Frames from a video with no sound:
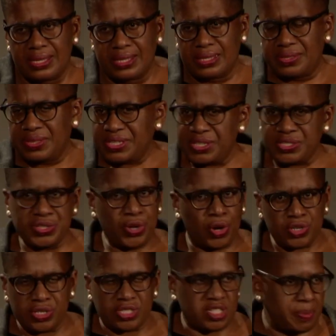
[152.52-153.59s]
that this is
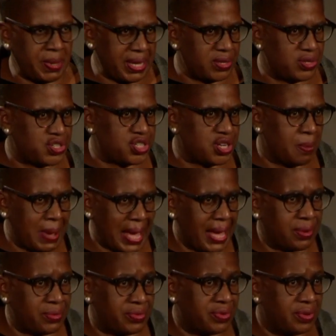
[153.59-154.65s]
not a speech
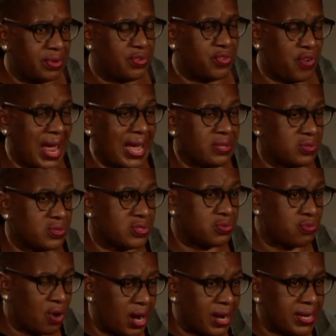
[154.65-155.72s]
about trans
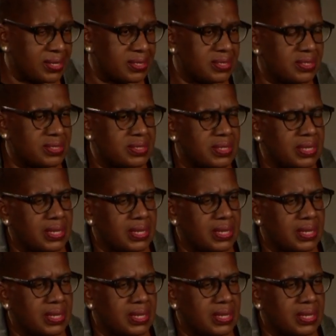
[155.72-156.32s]
rights,